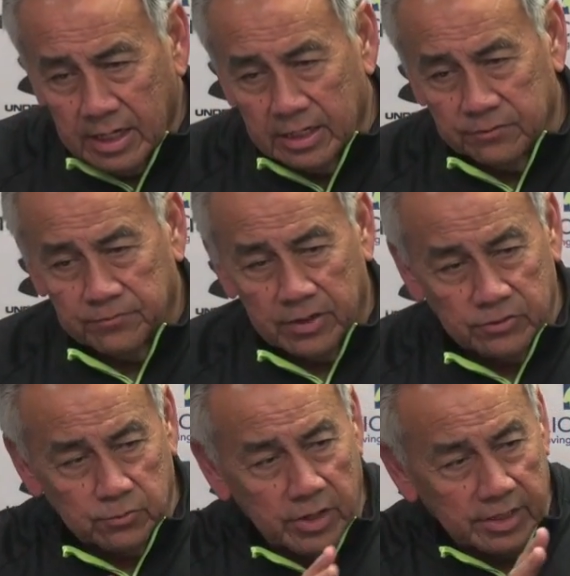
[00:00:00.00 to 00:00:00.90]
As
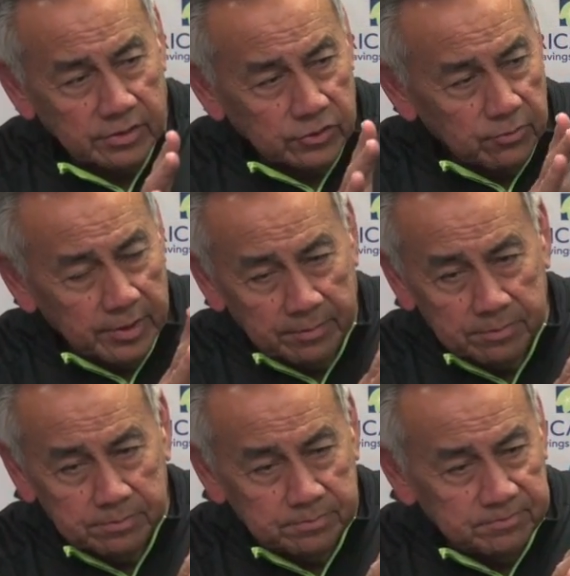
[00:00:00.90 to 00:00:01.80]
far as wanting so many
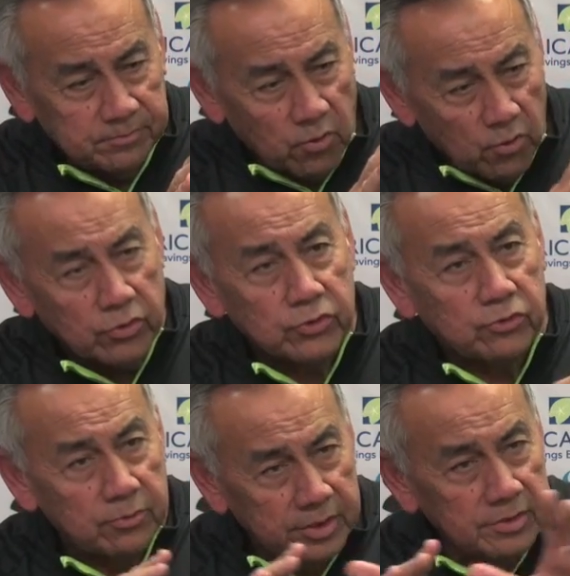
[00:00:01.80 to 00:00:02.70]
corners,